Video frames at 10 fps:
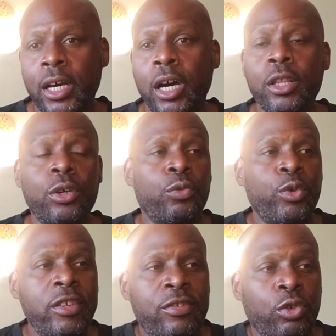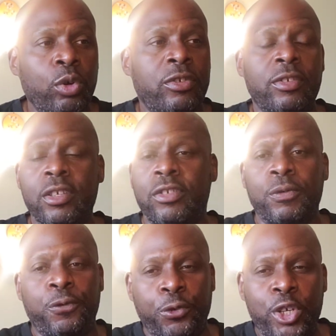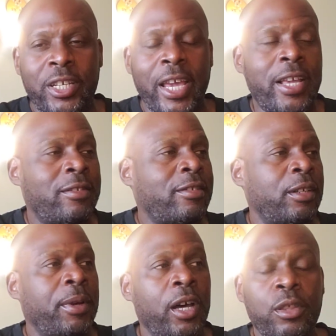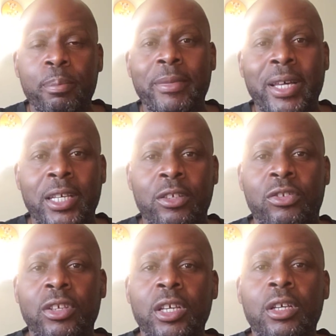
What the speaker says: other resources and free dates and other monies.